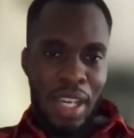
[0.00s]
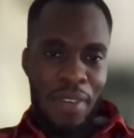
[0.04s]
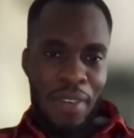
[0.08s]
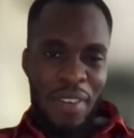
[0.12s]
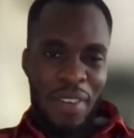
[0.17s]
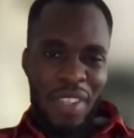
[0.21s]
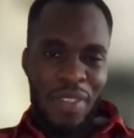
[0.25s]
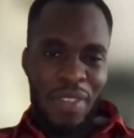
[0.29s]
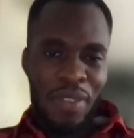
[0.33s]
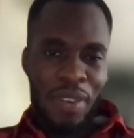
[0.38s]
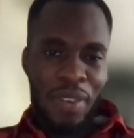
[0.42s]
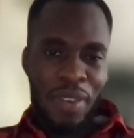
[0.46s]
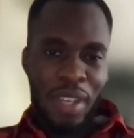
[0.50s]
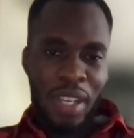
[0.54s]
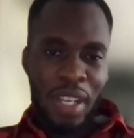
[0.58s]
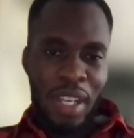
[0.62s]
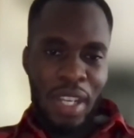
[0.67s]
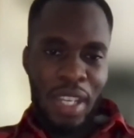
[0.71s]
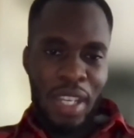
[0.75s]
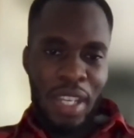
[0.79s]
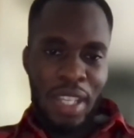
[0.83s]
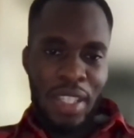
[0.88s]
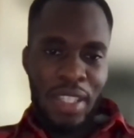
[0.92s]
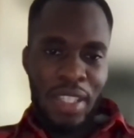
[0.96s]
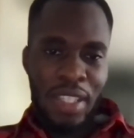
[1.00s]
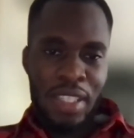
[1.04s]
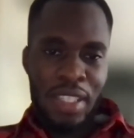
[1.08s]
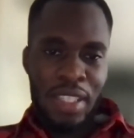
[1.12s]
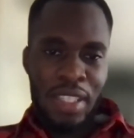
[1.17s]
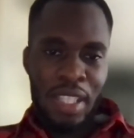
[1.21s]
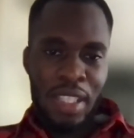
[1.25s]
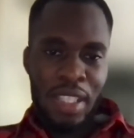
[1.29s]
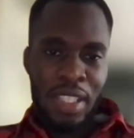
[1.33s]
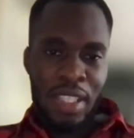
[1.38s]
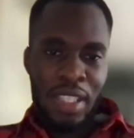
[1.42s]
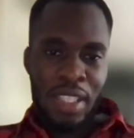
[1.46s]
I think it's very clear to
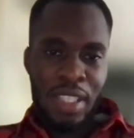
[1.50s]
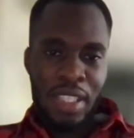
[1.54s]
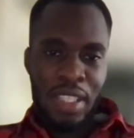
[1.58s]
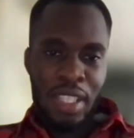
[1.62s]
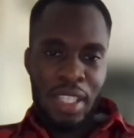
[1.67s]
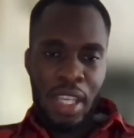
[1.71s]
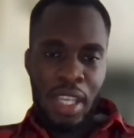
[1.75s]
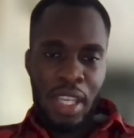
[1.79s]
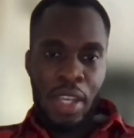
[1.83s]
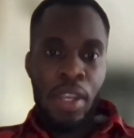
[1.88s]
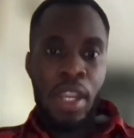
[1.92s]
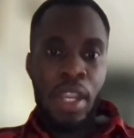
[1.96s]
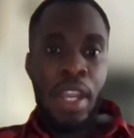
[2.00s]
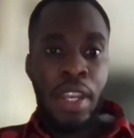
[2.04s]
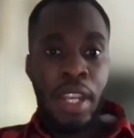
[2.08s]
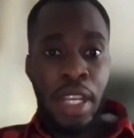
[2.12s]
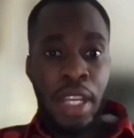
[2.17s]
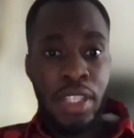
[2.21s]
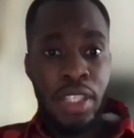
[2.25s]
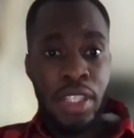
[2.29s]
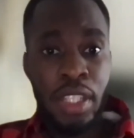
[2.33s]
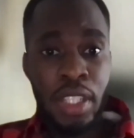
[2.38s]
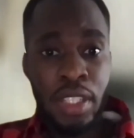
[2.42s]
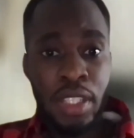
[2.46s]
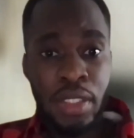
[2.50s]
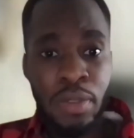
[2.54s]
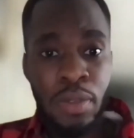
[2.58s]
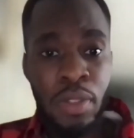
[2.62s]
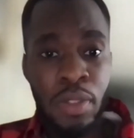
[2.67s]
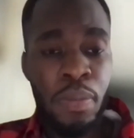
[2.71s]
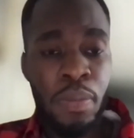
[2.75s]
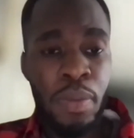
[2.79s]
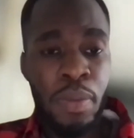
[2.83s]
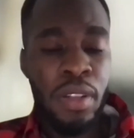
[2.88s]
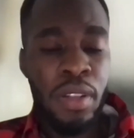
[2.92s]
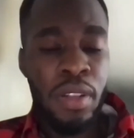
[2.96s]
see, and actually there's
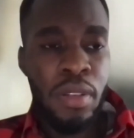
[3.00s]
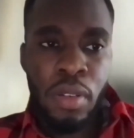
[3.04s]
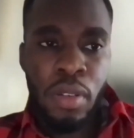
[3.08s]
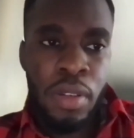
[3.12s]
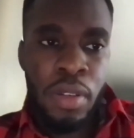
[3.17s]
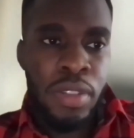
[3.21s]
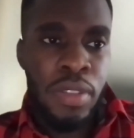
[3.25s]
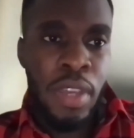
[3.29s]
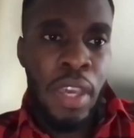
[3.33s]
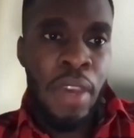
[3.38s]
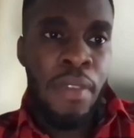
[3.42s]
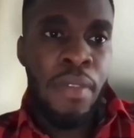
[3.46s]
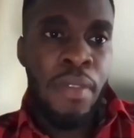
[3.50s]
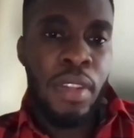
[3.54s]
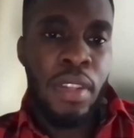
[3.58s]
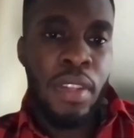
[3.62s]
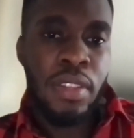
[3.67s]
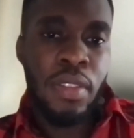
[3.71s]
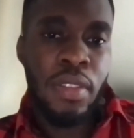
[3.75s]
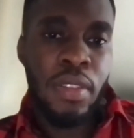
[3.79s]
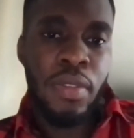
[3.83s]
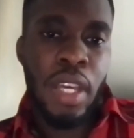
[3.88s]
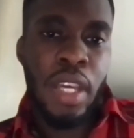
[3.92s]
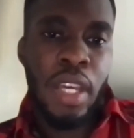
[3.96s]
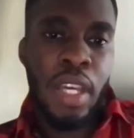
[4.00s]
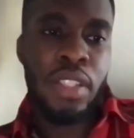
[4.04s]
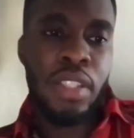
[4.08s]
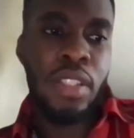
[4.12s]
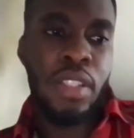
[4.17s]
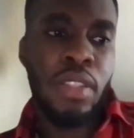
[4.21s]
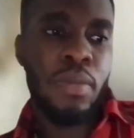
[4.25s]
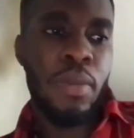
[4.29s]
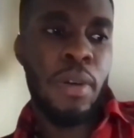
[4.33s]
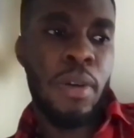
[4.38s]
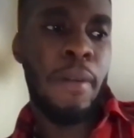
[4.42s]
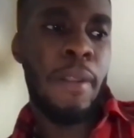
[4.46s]
been loads of evidence of that
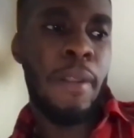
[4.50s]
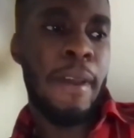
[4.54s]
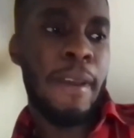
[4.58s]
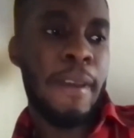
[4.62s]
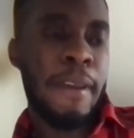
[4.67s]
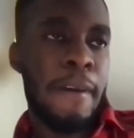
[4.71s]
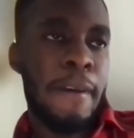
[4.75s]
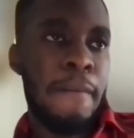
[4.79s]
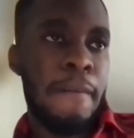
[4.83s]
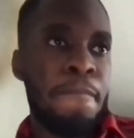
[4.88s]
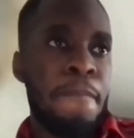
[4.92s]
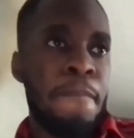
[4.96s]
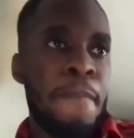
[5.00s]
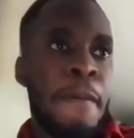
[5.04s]
actually as well, like